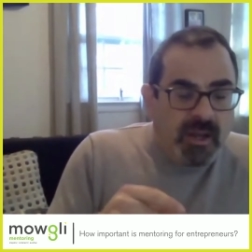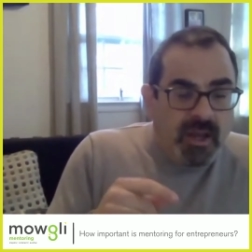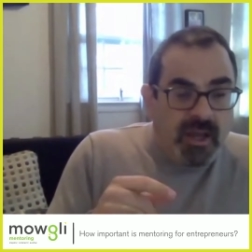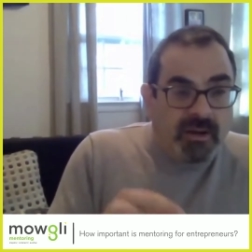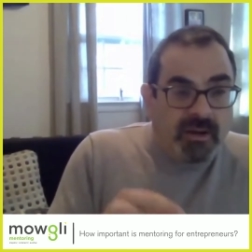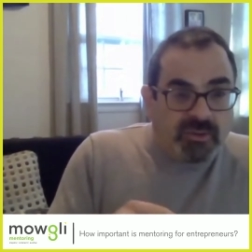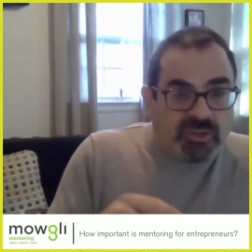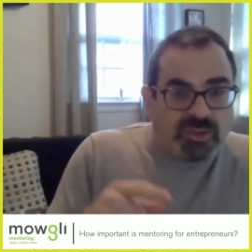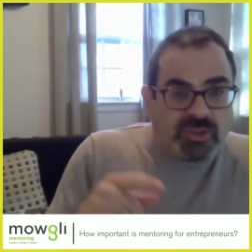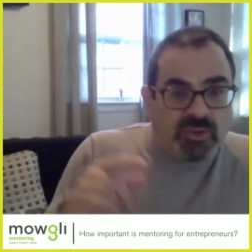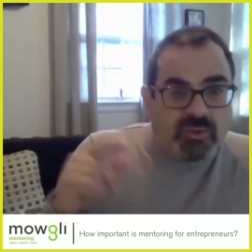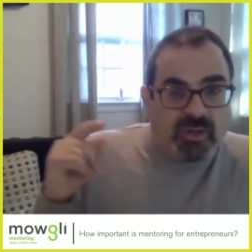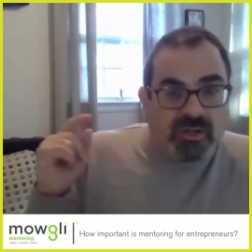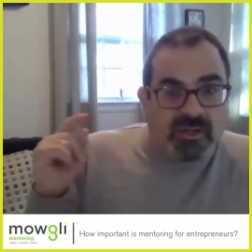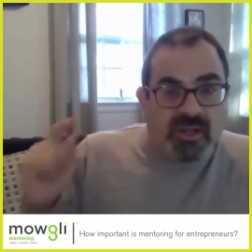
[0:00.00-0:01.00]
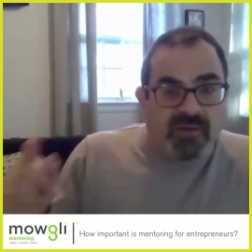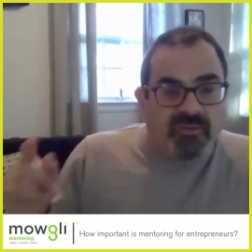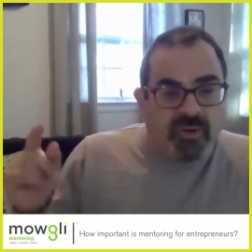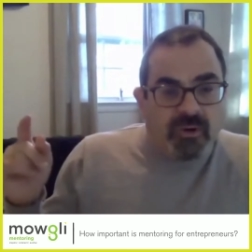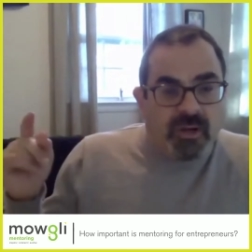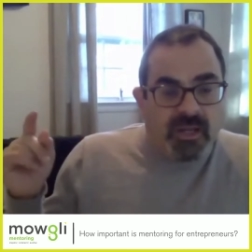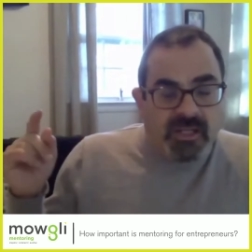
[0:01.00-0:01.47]
and also
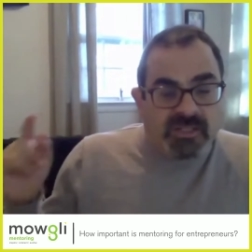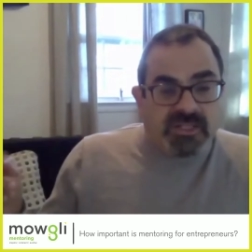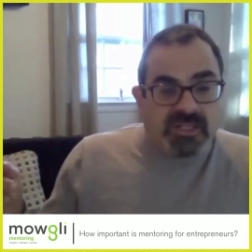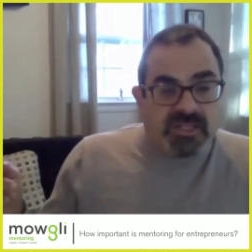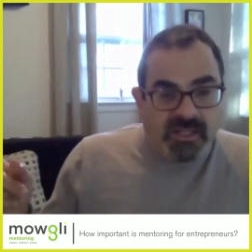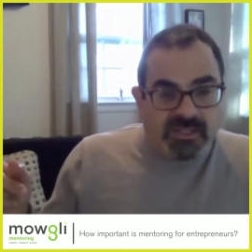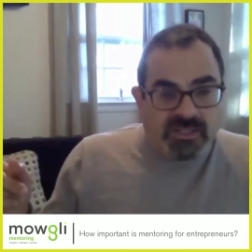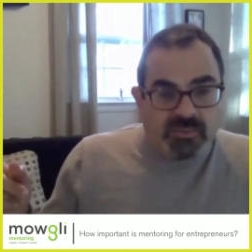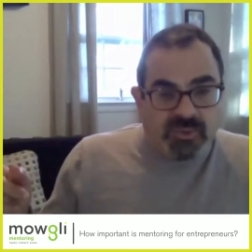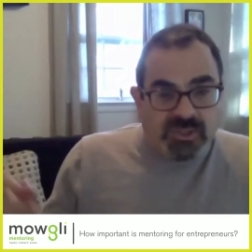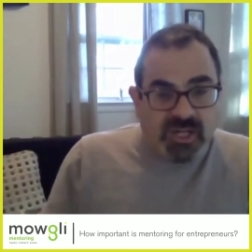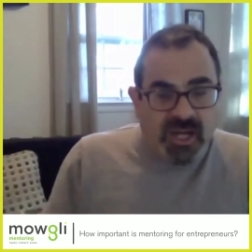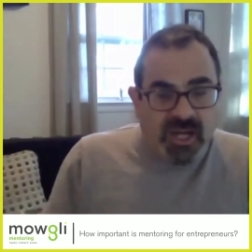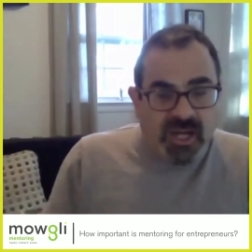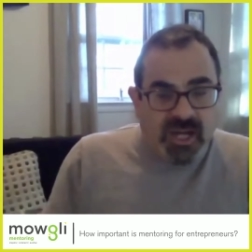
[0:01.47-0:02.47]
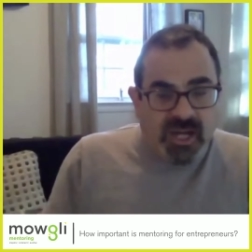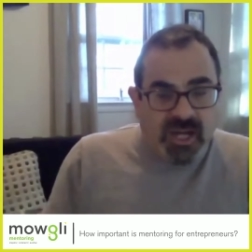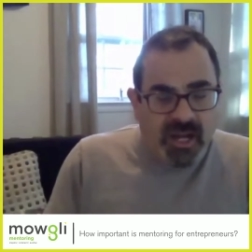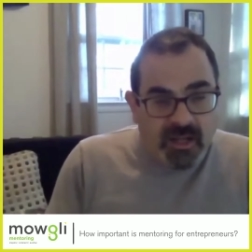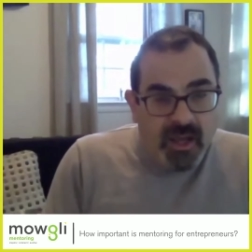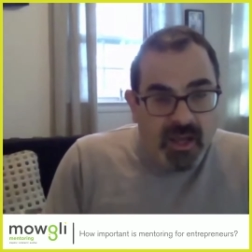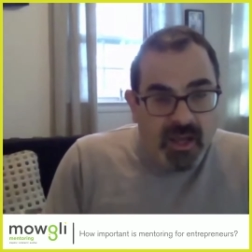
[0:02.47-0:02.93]
Endeavor Insights, which
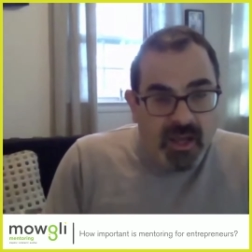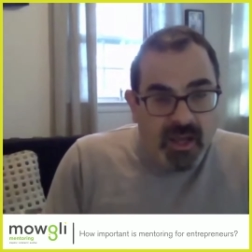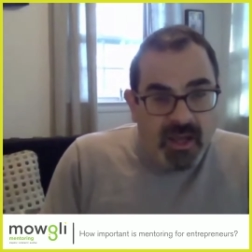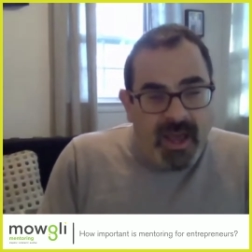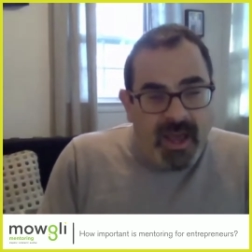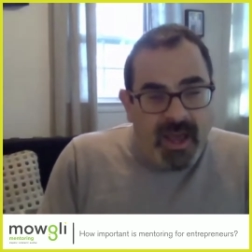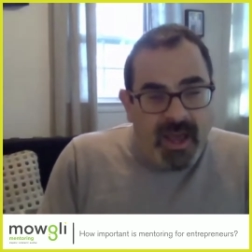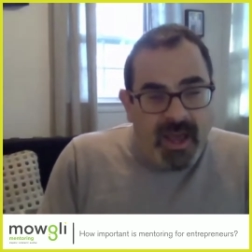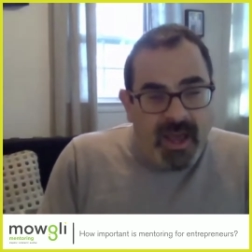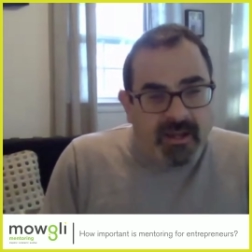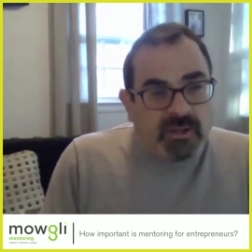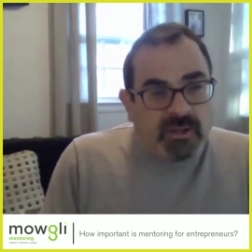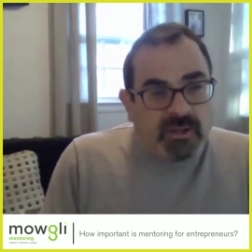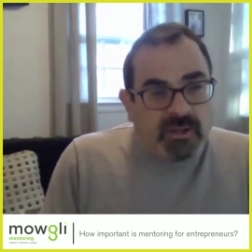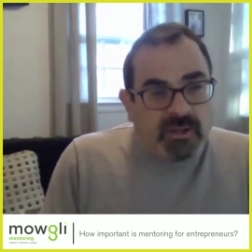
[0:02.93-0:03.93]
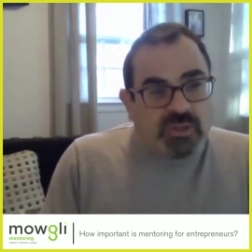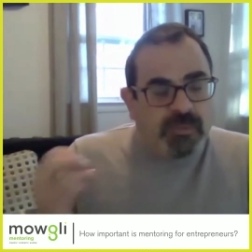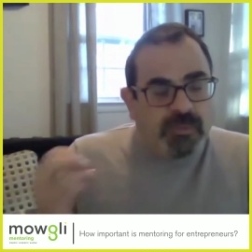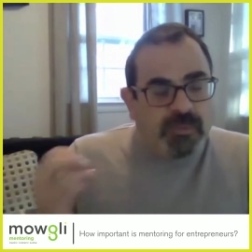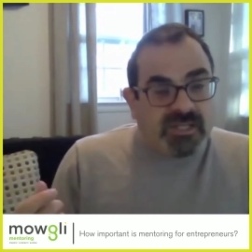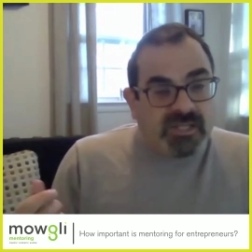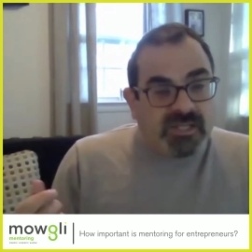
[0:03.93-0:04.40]
kind of it had an
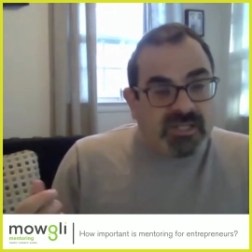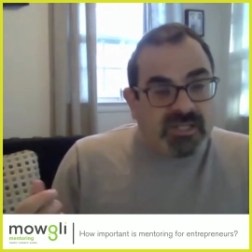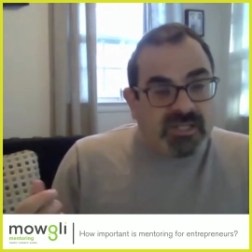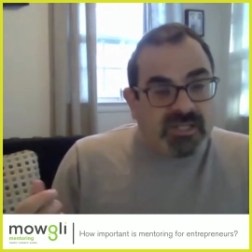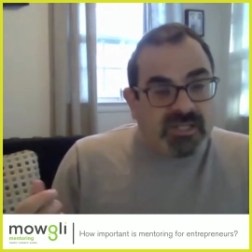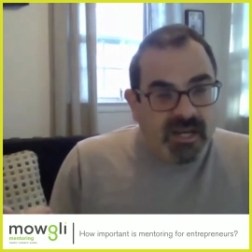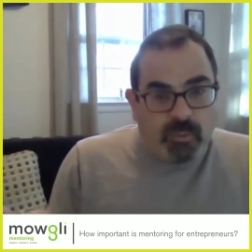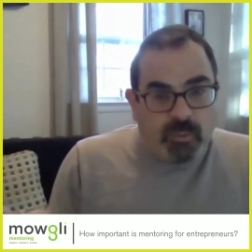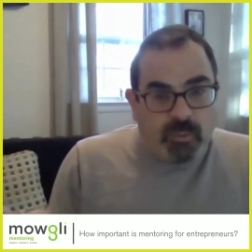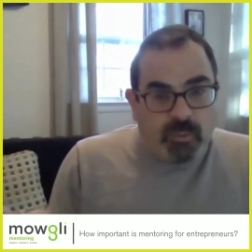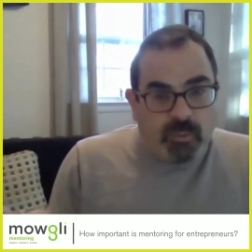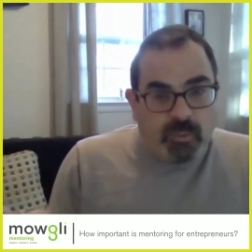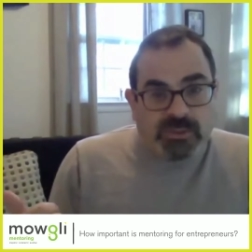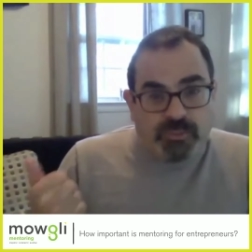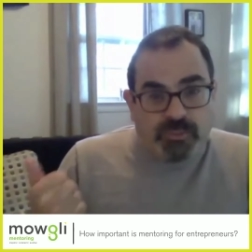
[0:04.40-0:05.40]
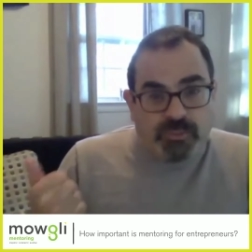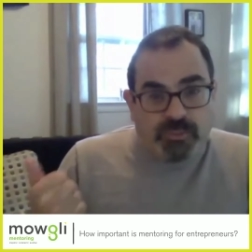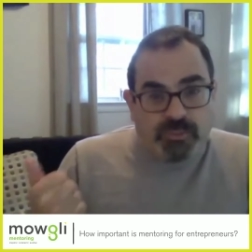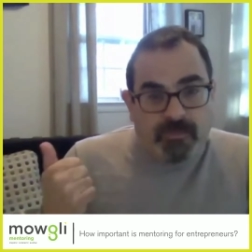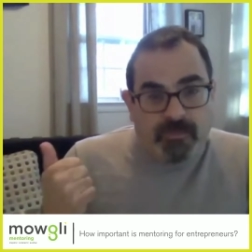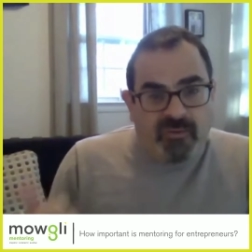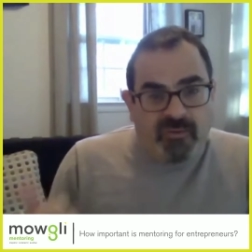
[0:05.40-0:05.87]
interesting piece of data
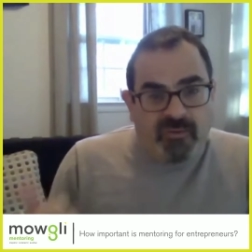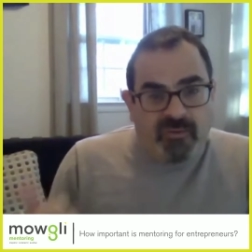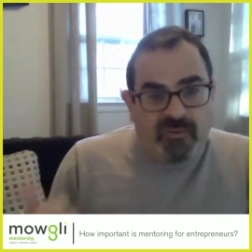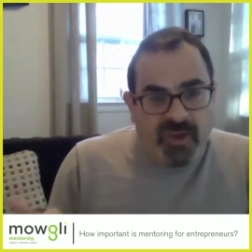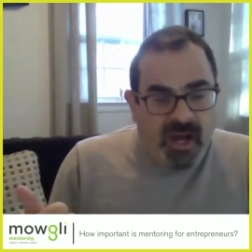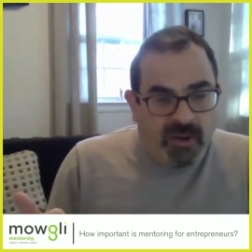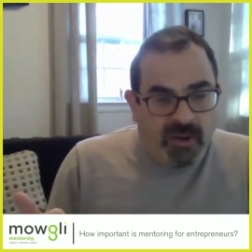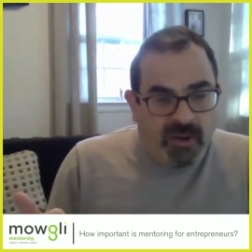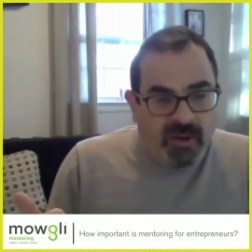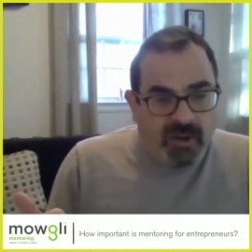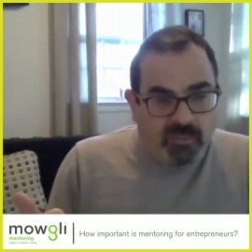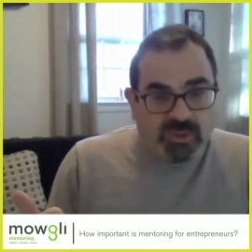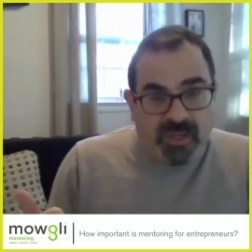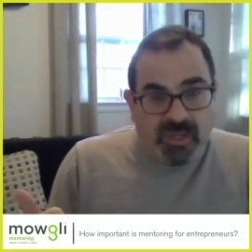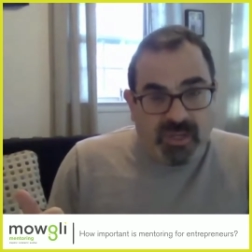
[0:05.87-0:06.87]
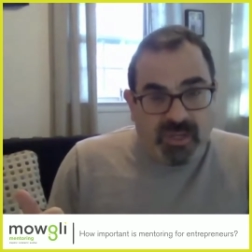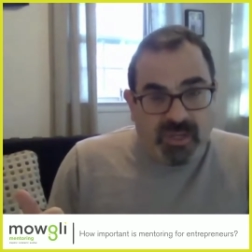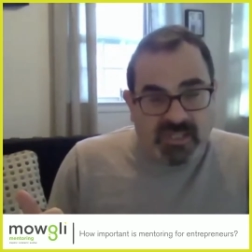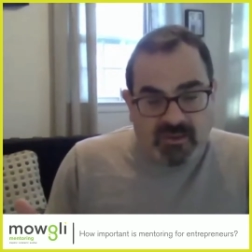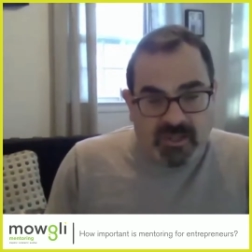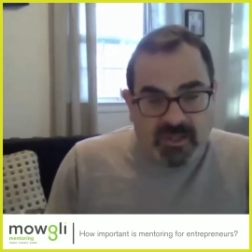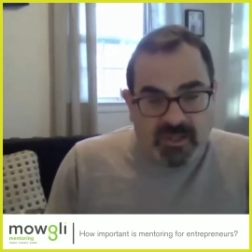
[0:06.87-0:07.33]
which they both hit on, which
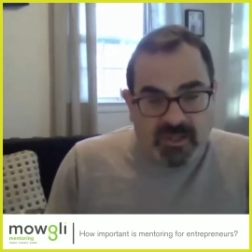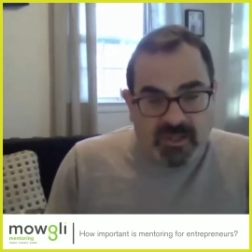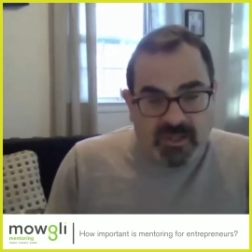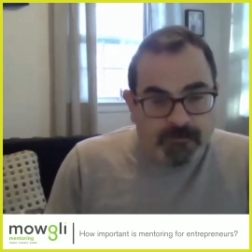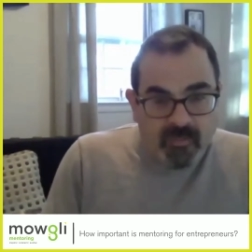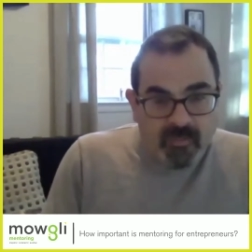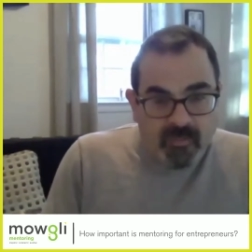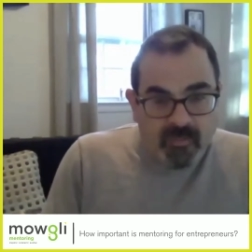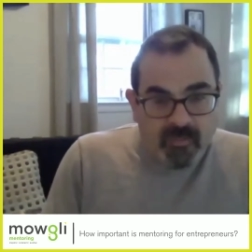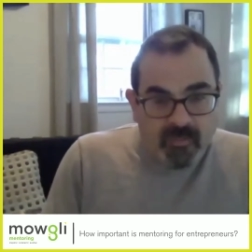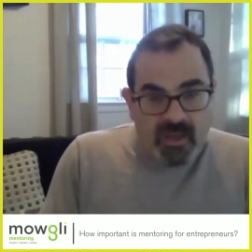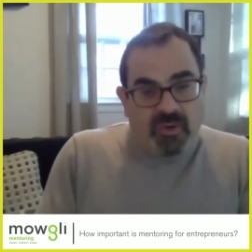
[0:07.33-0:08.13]
was basically